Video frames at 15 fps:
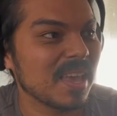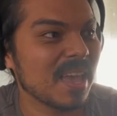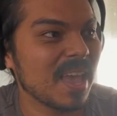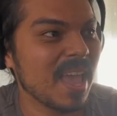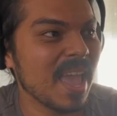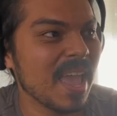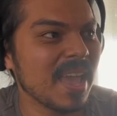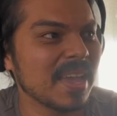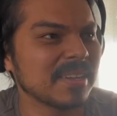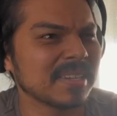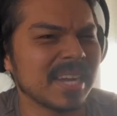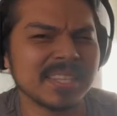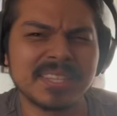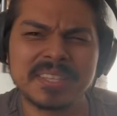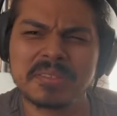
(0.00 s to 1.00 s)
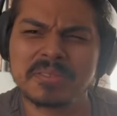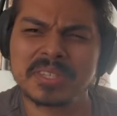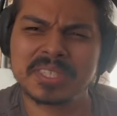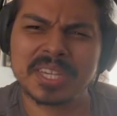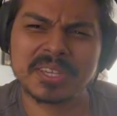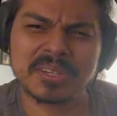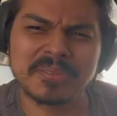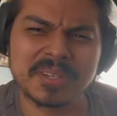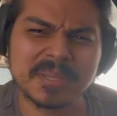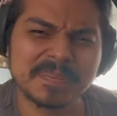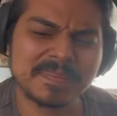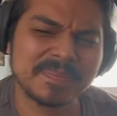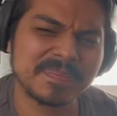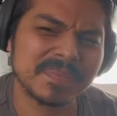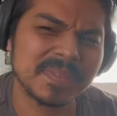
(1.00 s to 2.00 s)
And I think there's a second one.
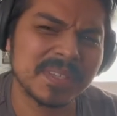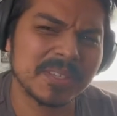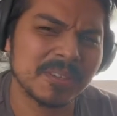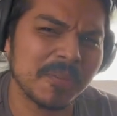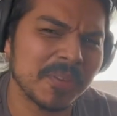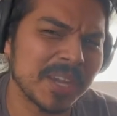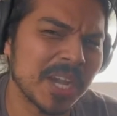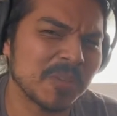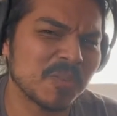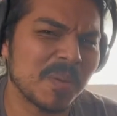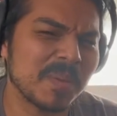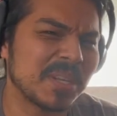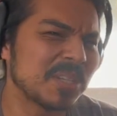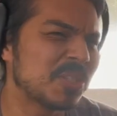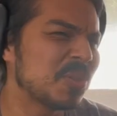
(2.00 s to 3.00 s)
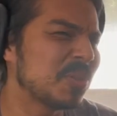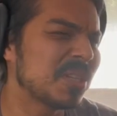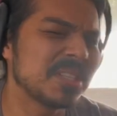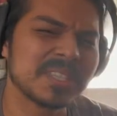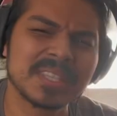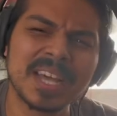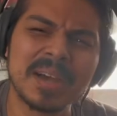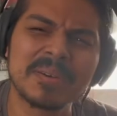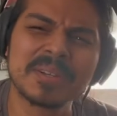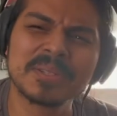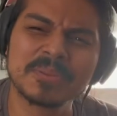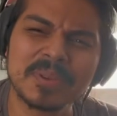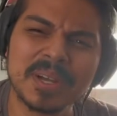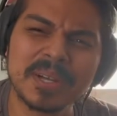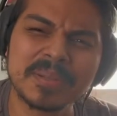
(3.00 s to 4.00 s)
So if you guys want me to tune into that one as
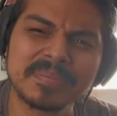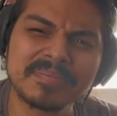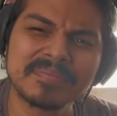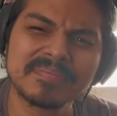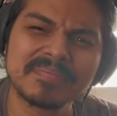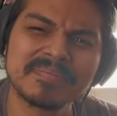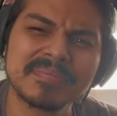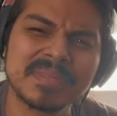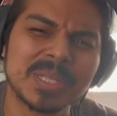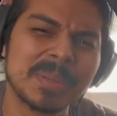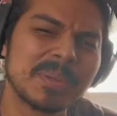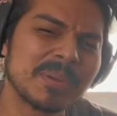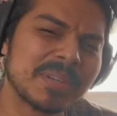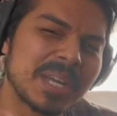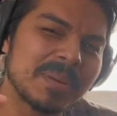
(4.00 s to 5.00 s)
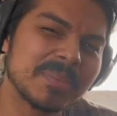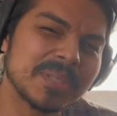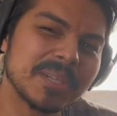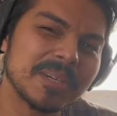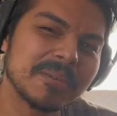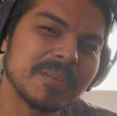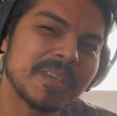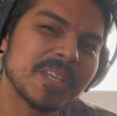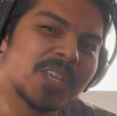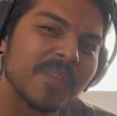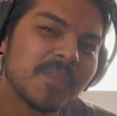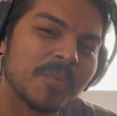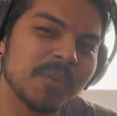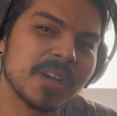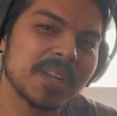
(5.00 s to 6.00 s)
well, let me know down below. If you
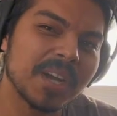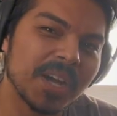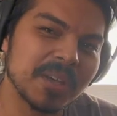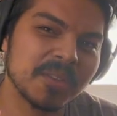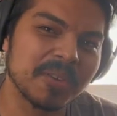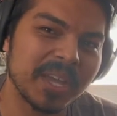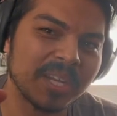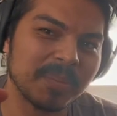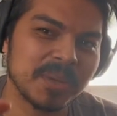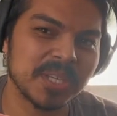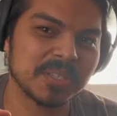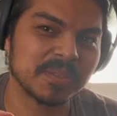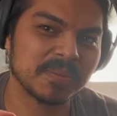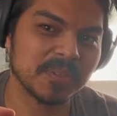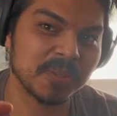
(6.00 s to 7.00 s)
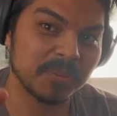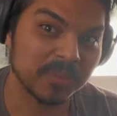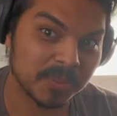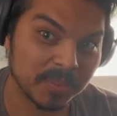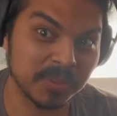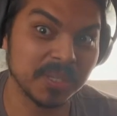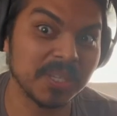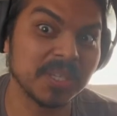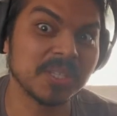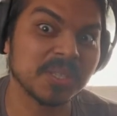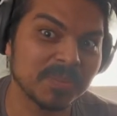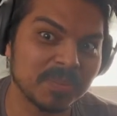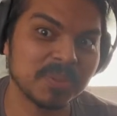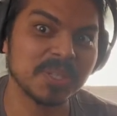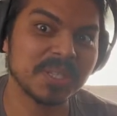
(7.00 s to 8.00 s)
want other animation films, please,
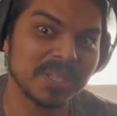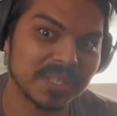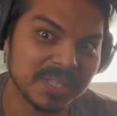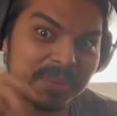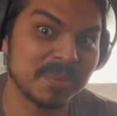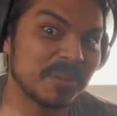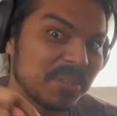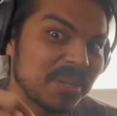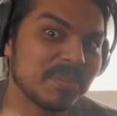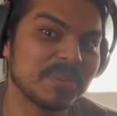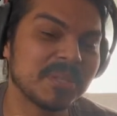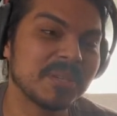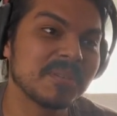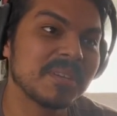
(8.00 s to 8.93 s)
please let me know down below.